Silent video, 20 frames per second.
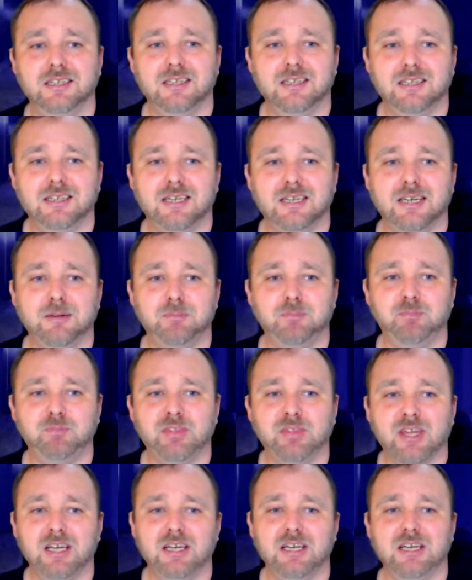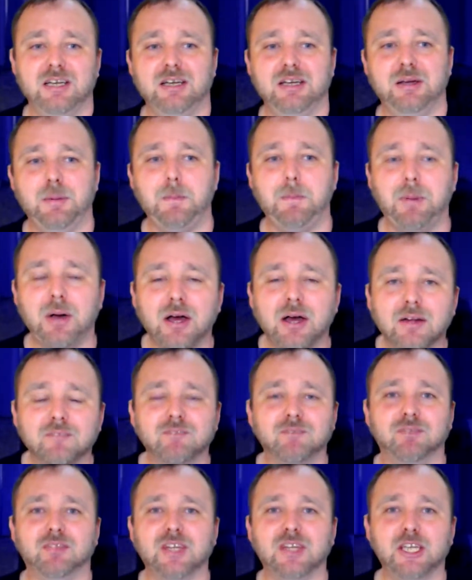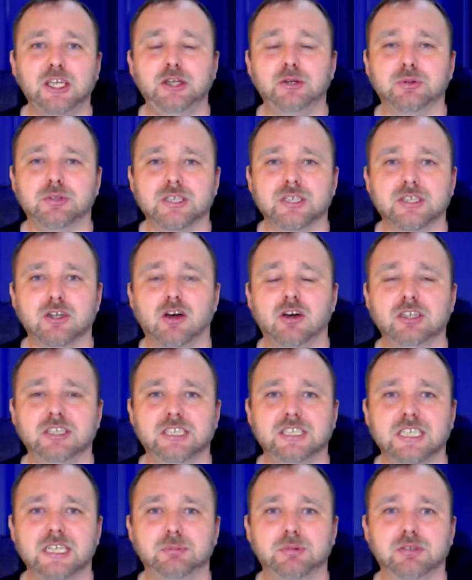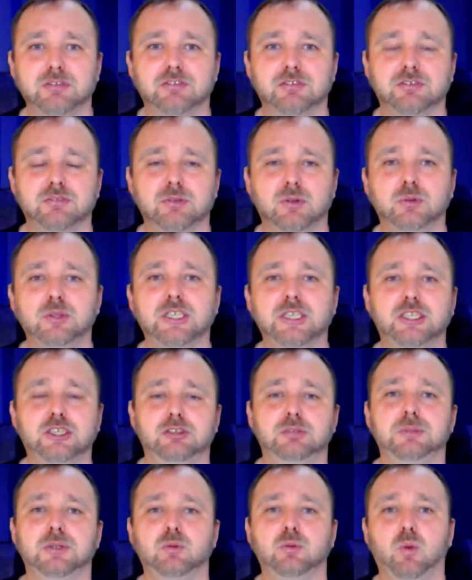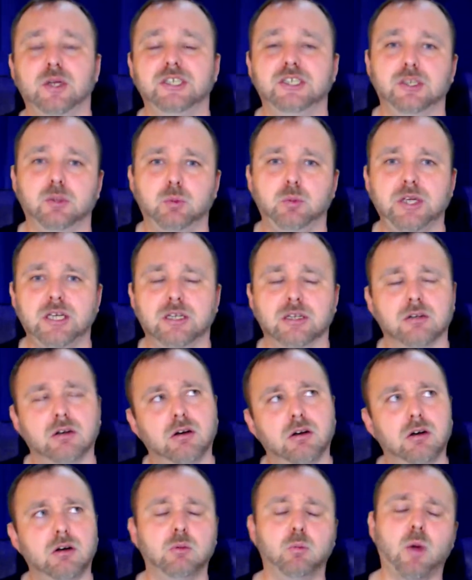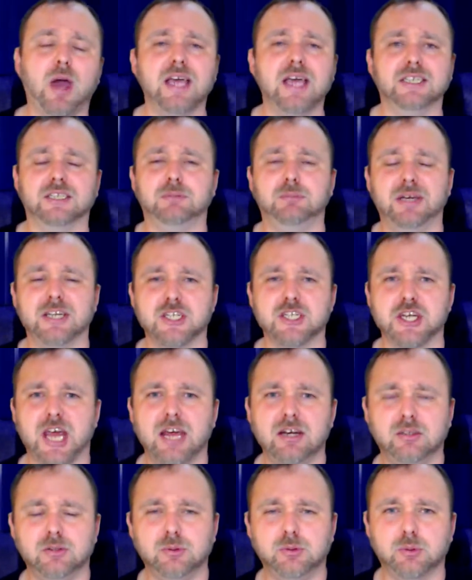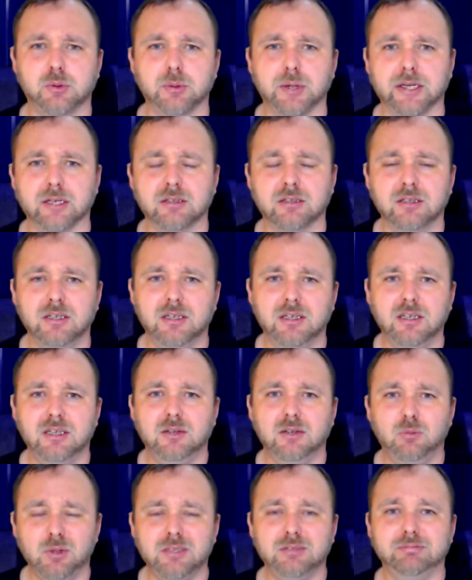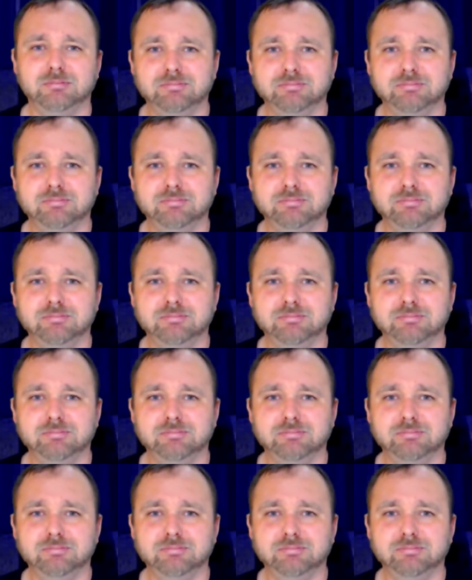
But this concept of only streaming once a week and, oh, why isn't my channel growing? Well,